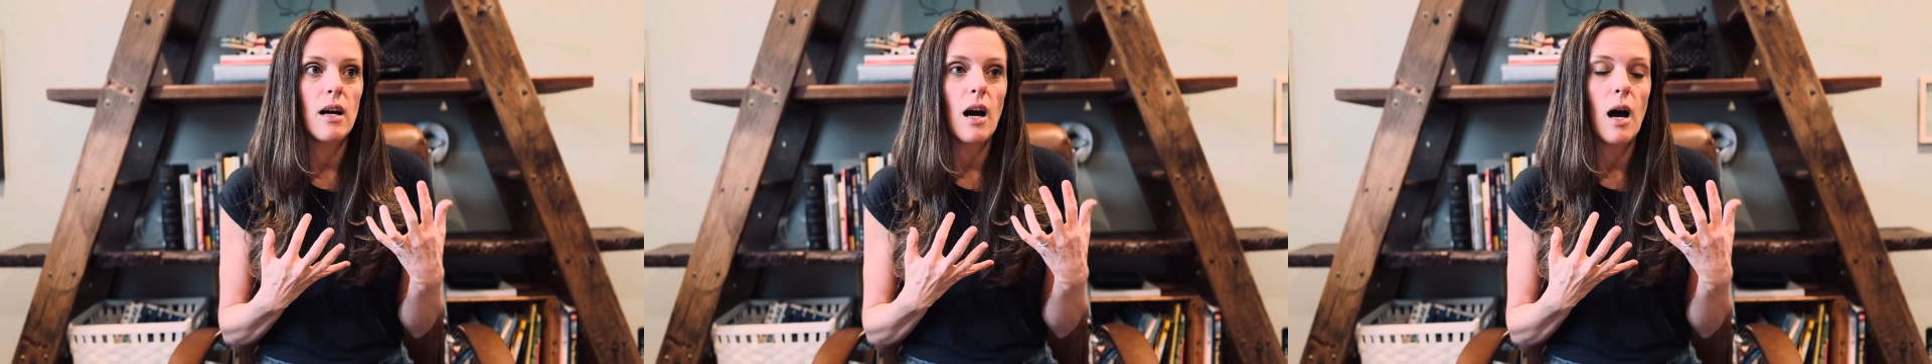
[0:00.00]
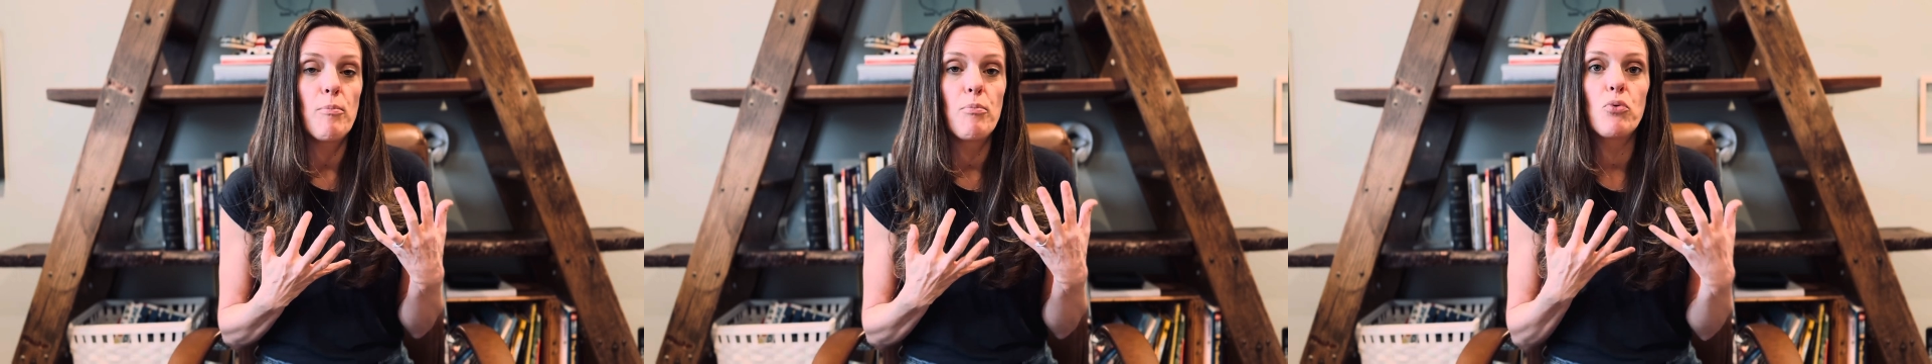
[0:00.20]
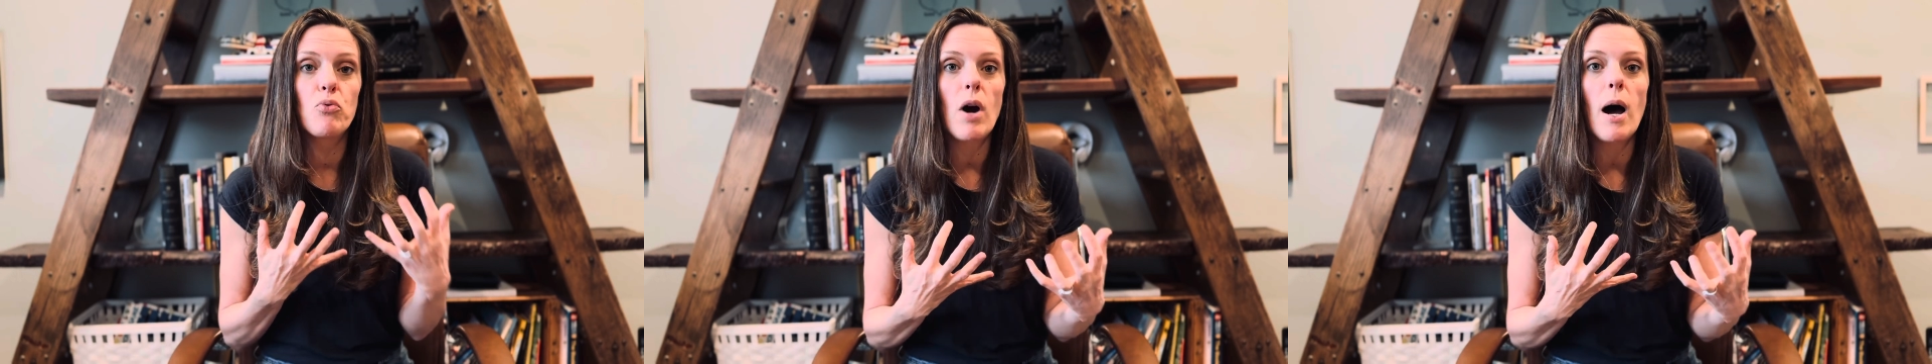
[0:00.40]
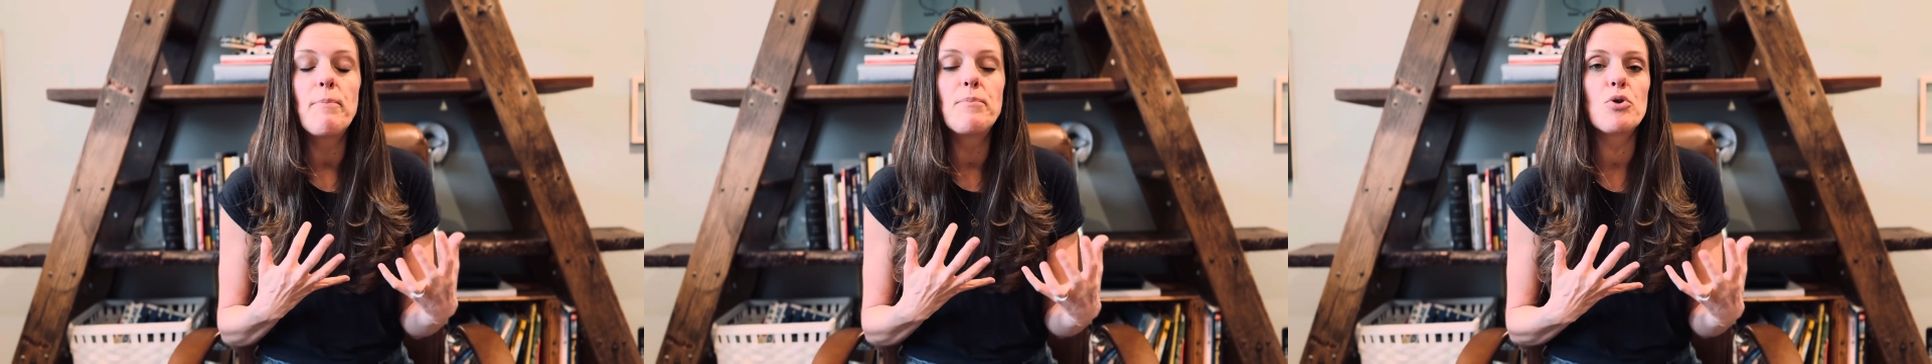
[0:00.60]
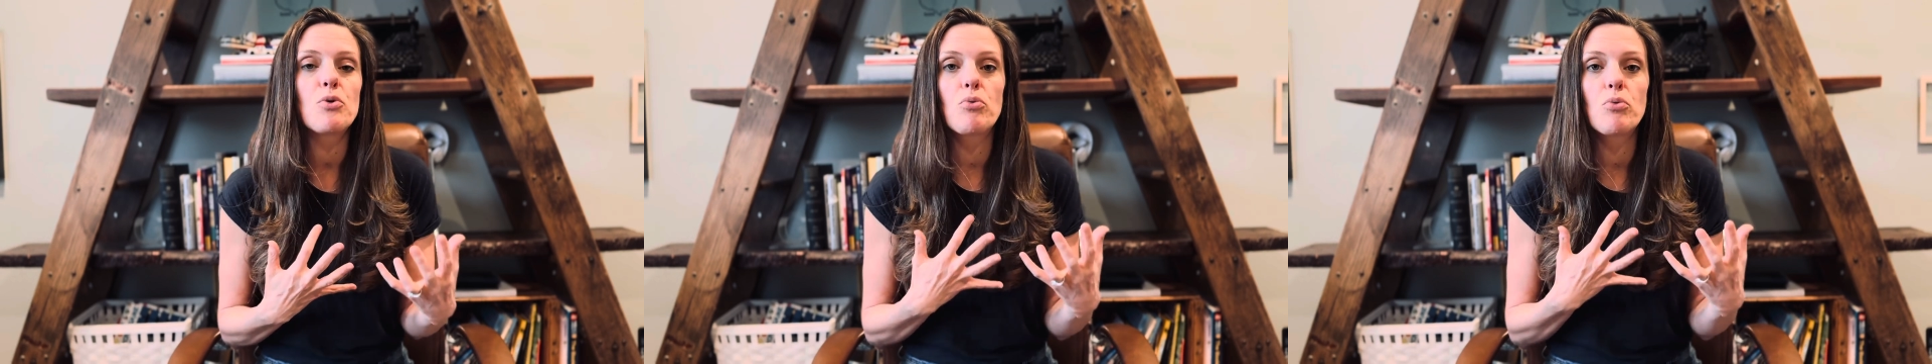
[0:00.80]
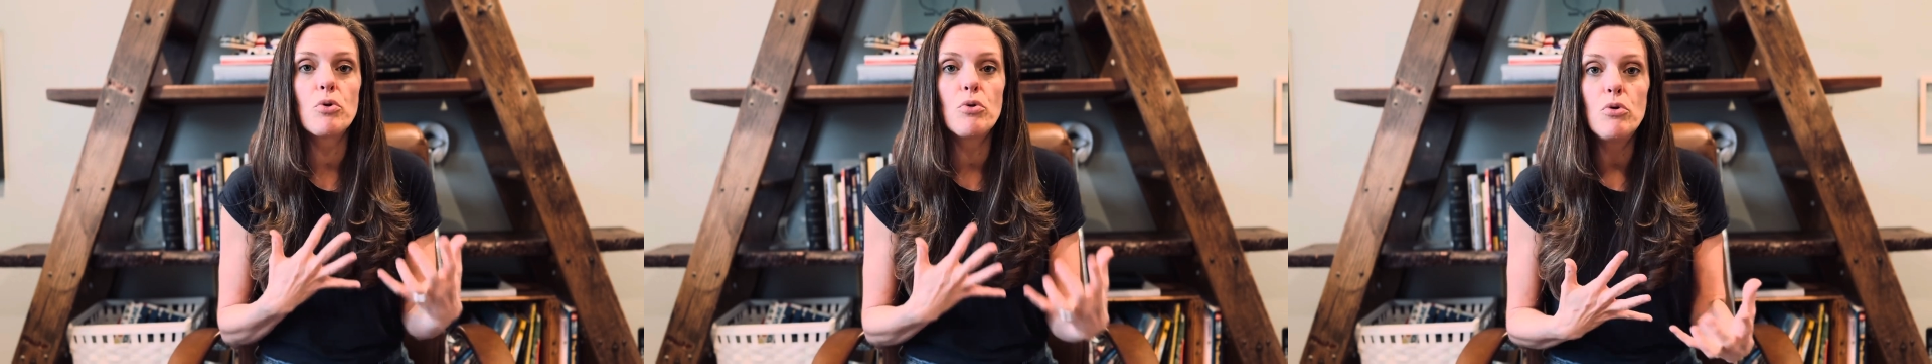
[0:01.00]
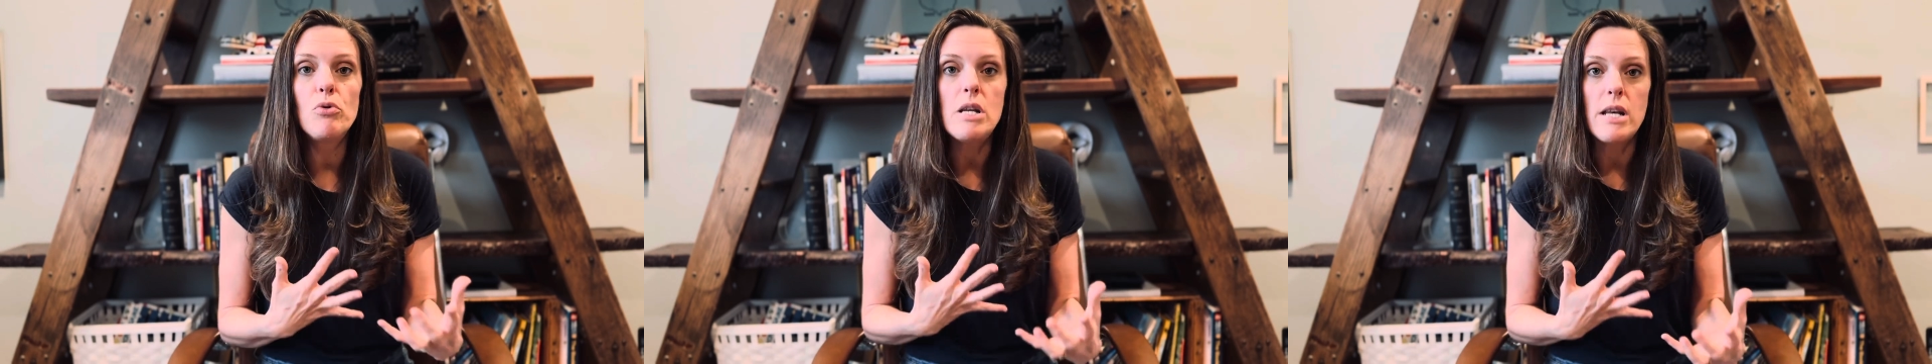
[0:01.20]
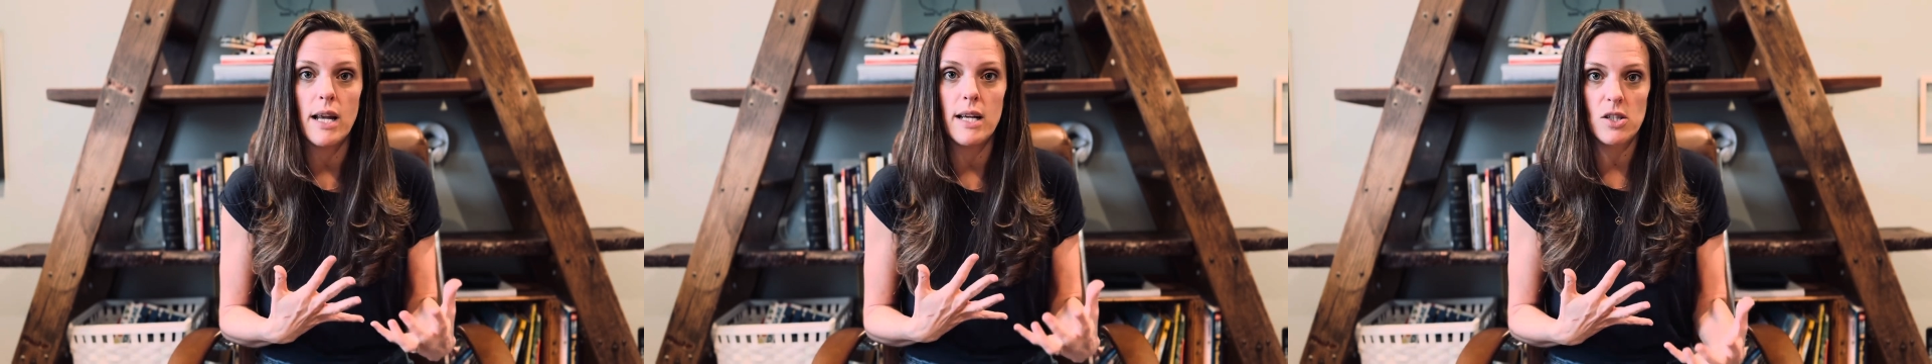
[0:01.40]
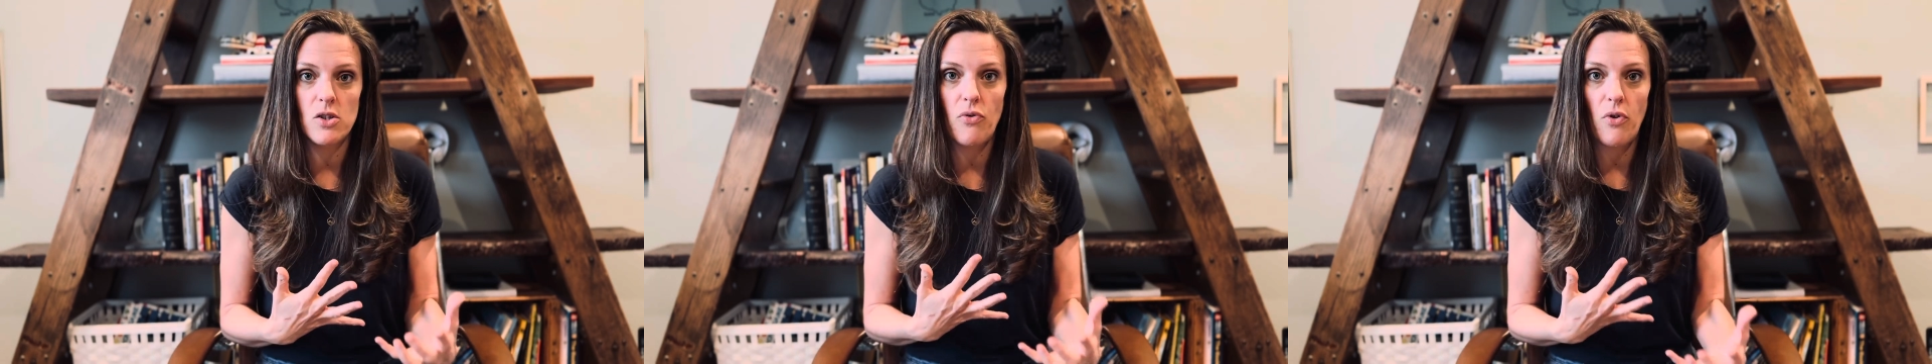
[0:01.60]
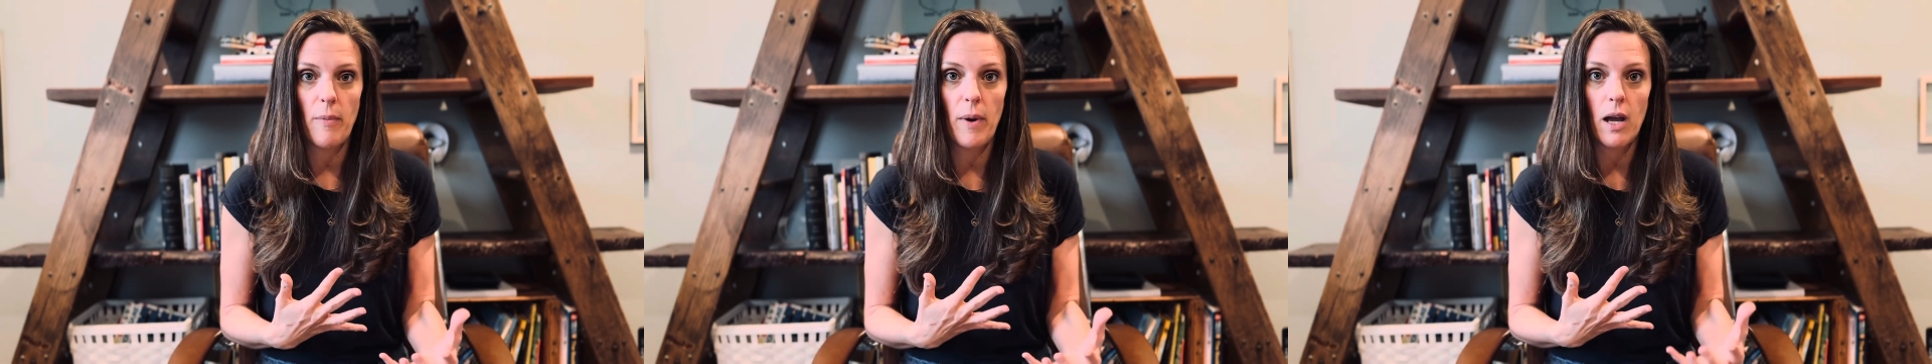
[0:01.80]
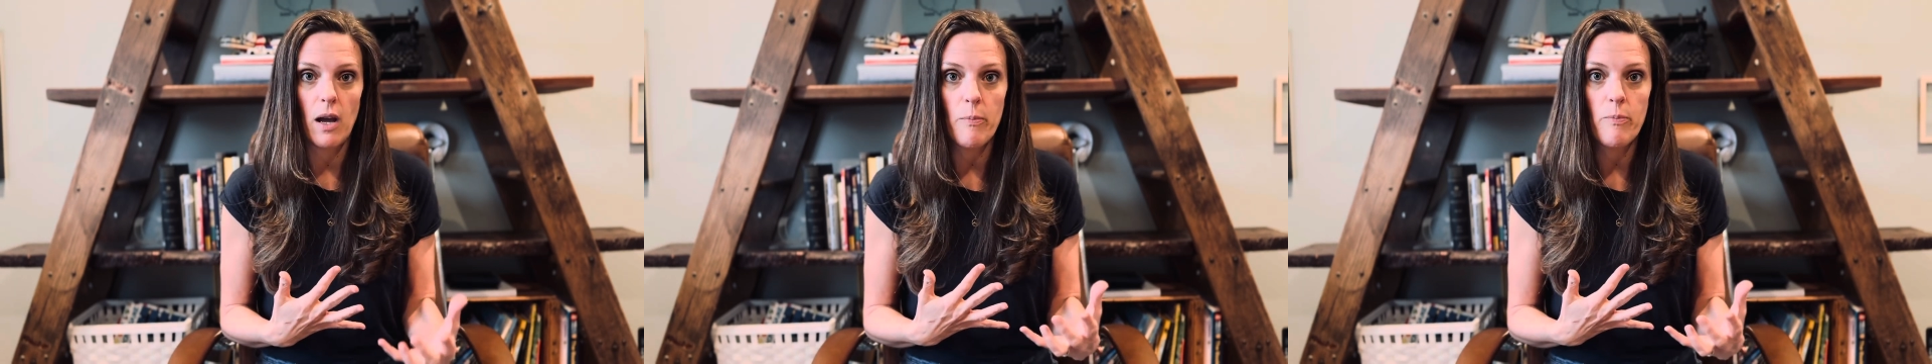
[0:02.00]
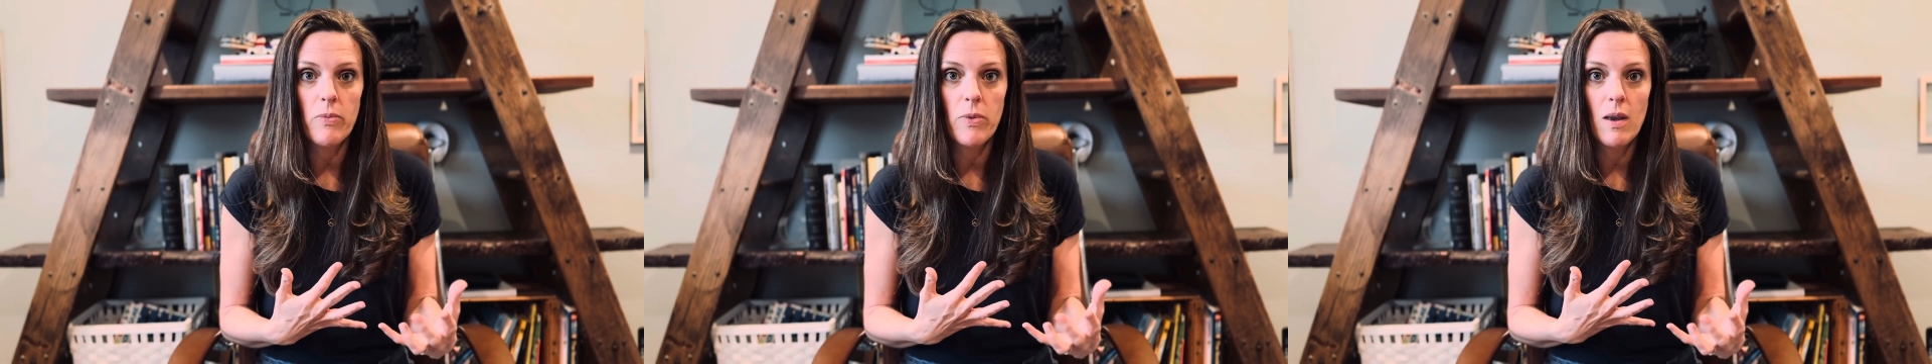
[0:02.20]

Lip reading: abrupt rudeness from him.